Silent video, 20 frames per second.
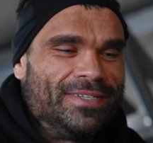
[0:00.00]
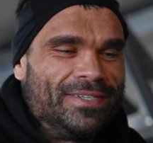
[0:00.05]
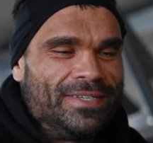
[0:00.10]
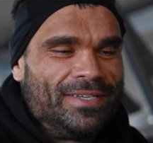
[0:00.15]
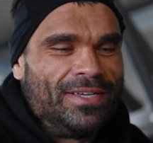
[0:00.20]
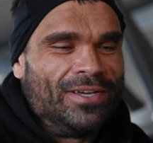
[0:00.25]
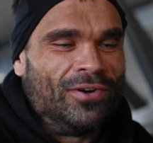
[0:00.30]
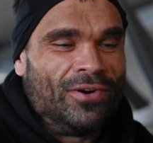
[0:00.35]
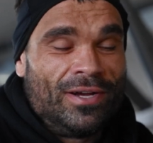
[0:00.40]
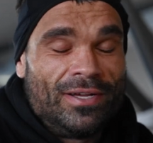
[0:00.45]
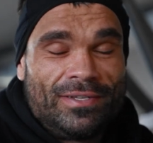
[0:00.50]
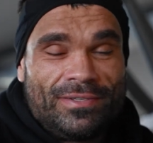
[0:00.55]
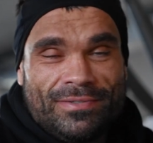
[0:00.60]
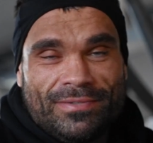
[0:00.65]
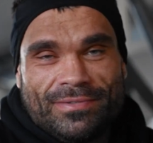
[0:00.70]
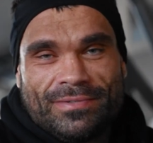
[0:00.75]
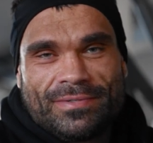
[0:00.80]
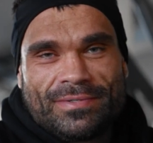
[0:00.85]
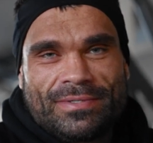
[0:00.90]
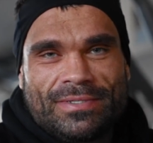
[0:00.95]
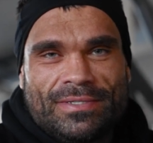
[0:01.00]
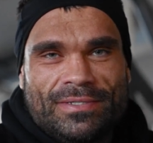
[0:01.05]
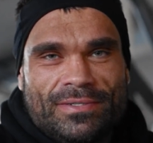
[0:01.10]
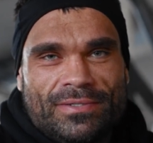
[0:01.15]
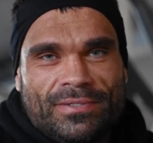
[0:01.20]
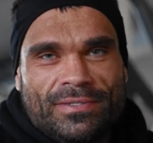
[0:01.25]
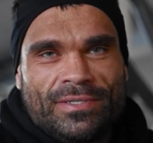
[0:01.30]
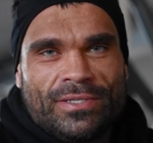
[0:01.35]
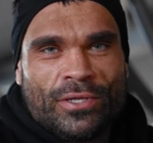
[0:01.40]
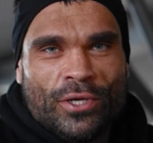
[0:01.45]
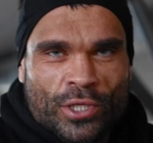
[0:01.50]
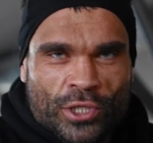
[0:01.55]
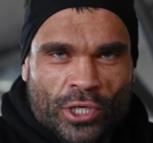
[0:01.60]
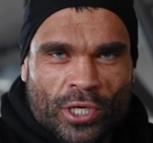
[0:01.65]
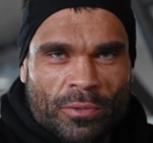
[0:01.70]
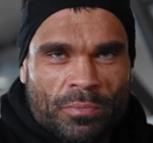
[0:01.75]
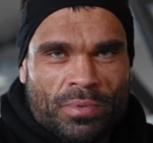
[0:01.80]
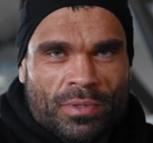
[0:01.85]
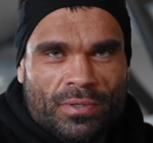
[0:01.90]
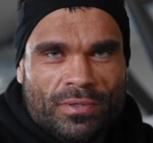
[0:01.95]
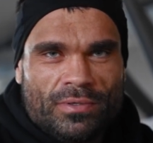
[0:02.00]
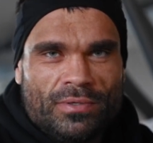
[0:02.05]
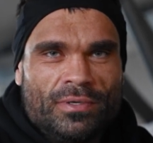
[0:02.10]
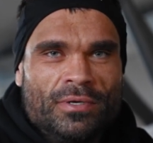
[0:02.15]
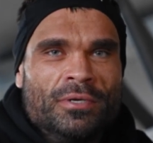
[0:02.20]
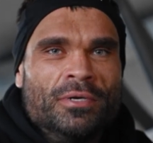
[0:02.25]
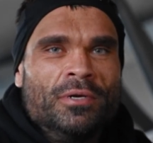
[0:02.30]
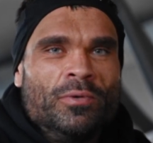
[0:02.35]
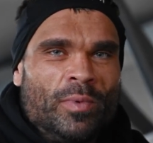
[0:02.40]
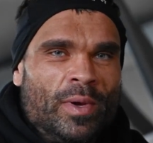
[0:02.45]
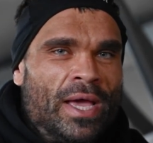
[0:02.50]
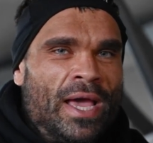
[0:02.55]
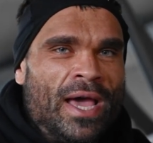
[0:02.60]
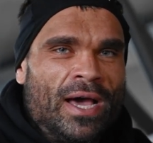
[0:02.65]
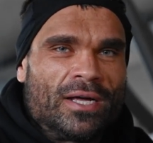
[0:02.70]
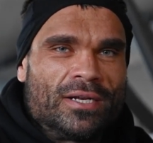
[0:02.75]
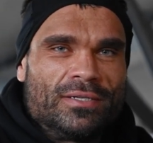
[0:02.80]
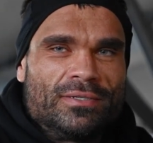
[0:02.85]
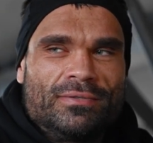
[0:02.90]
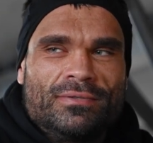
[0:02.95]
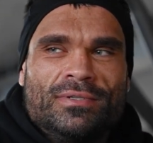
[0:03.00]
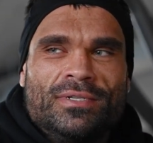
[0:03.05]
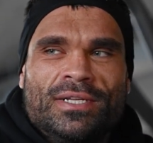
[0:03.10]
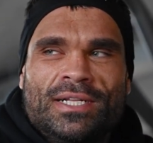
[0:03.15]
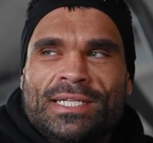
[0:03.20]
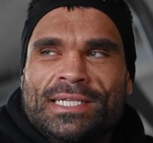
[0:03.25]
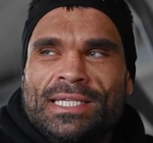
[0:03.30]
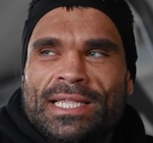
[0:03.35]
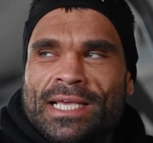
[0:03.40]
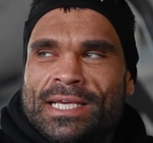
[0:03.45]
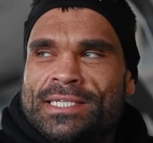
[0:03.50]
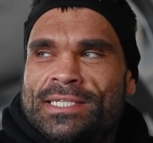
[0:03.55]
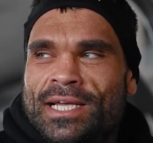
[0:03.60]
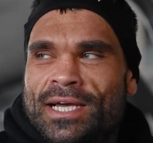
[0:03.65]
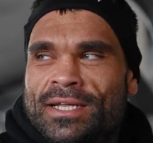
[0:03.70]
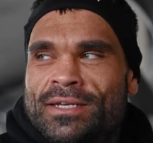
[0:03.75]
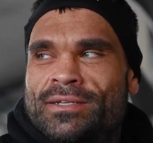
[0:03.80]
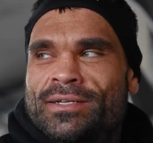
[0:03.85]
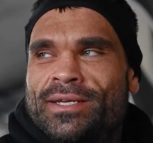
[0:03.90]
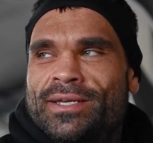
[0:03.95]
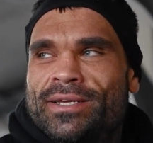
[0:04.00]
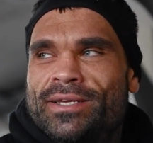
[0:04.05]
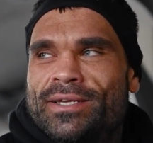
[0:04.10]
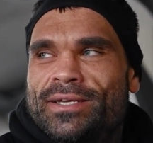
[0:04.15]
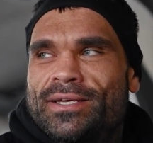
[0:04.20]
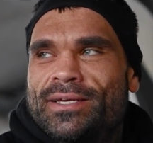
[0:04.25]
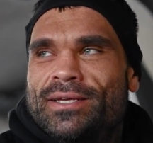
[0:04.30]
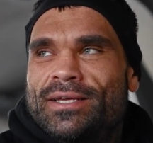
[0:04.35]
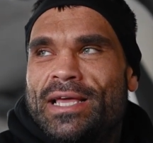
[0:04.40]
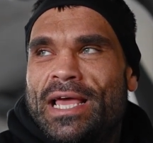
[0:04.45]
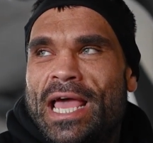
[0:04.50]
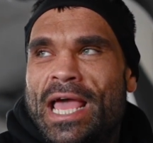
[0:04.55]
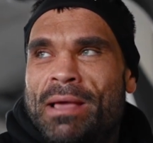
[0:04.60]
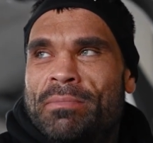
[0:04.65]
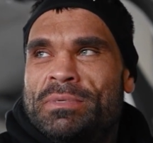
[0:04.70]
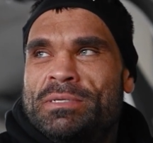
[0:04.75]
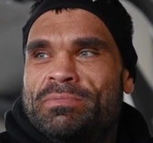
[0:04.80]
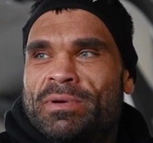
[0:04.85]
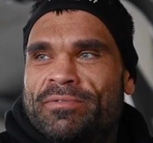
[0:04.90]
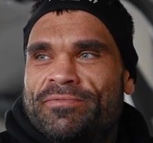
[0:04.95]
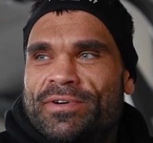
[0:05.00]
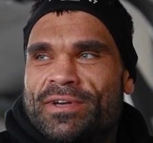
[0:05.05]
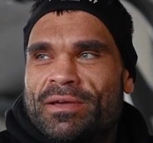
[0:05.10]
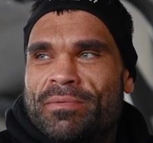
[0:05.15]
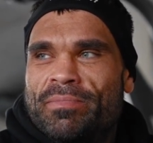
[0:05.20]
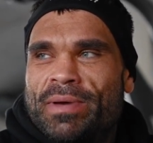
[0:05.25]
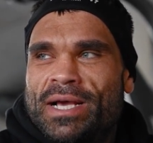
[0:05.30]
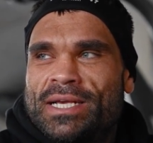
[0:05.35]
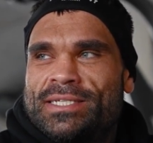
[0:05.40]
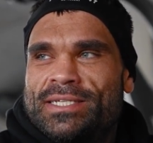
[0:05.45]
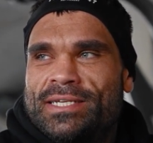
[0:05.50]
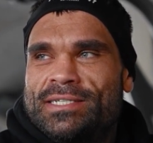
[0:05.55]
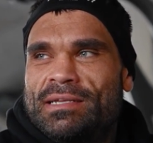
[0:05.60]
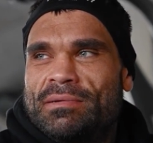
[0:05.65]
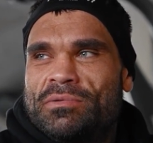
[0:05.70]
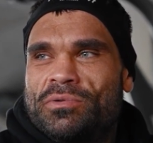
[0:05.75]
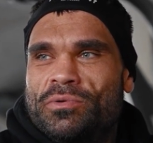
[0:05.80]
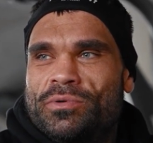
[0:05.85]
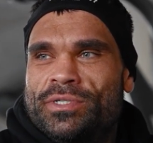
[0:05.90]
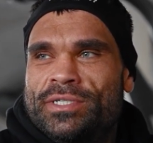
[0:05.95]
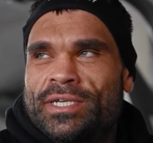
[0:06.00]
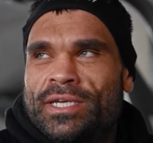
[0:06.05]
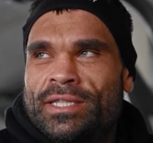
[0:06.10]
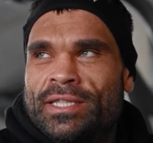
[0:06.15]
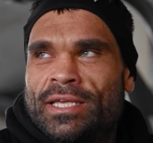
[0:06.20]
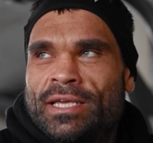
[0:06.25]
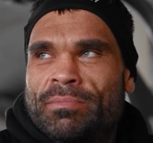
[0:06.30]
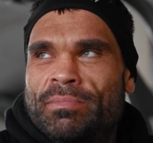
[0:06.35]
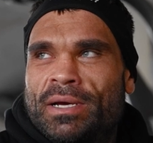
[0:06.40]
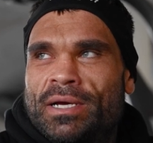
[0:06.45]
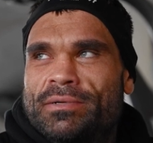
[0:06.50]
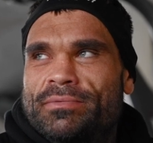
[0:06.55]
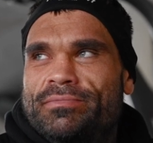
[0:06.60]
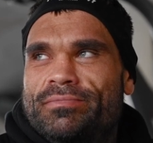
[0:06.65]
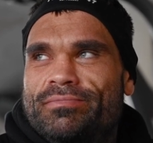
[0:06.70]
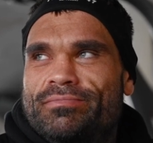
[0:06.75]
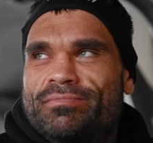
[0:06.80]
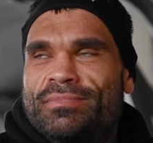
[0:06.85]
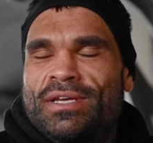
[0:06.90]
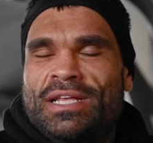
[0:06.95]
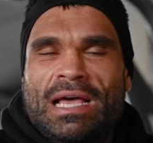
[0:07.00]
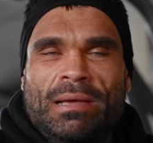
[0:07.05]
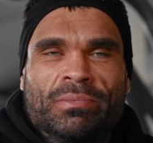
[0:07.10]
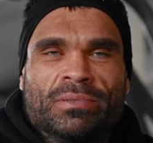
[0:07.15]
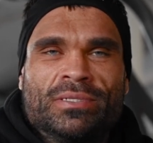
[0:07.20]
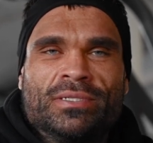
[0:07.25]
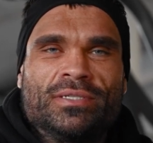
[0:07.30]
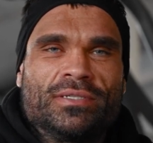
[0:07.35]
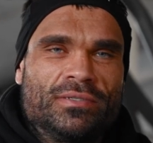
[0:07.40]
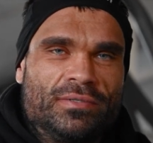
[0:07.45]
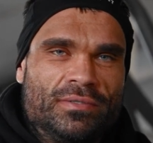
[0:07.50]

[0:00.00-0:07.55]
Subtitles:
All right. YouTube. We out. The leg's done. Hams. My fucking back seized up towards the end there, but it happens.